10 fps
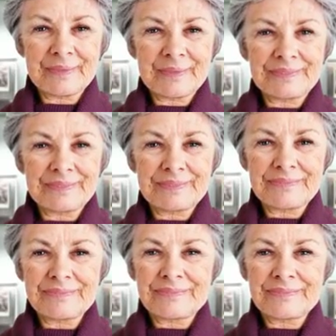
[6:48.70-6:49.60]
4.
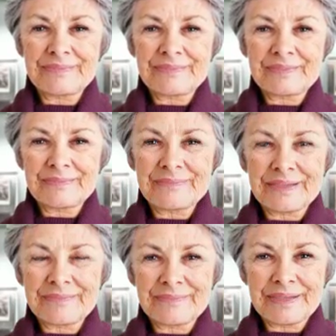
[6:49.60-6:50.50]
Your
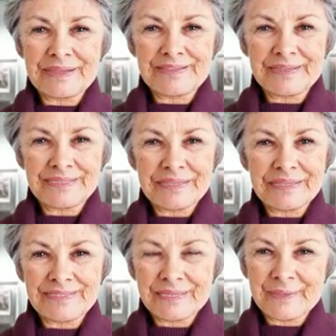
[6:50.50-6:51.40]
baby begins
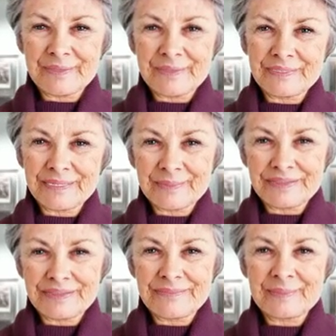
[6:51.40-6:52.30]
sucking
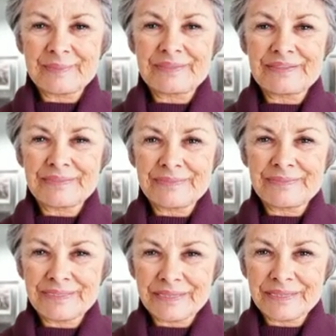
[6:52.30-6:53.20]
motions with the mouth,
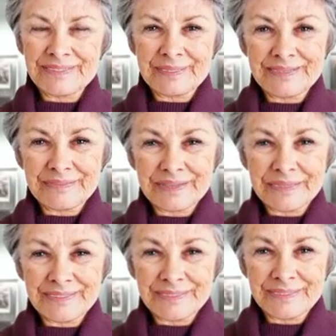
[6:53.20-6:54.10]
sucking
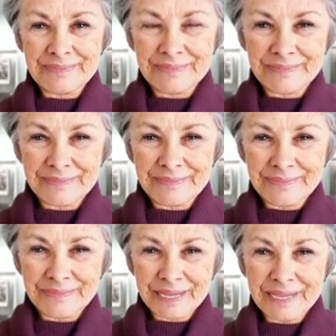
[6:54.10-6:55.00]
reflex.
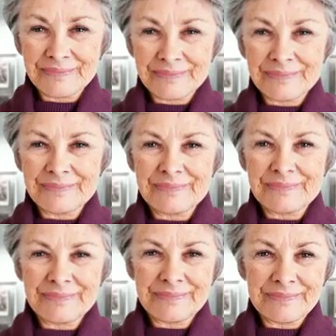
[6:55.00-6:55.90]
5.
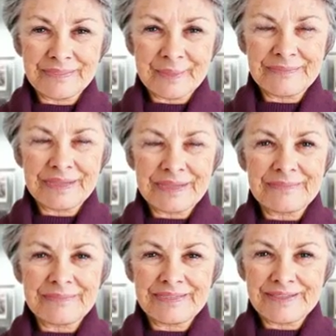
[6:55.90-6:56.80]
Your
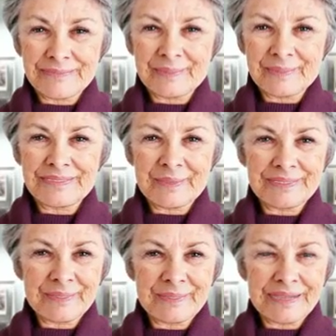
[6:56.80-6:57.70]
baby is about
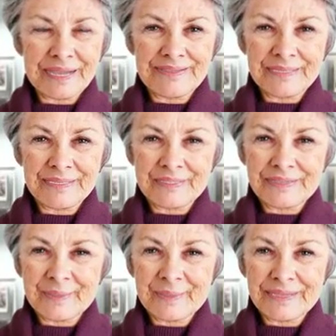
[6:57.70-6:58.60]
4 to 5
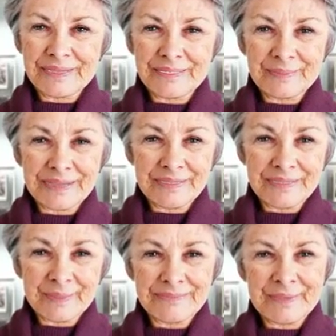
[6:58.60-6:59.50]
inches long and
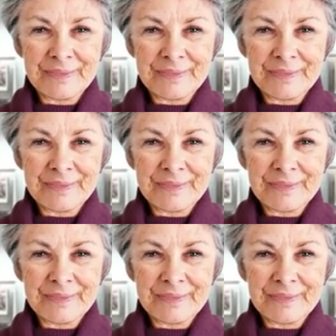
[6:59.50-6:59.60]
weighs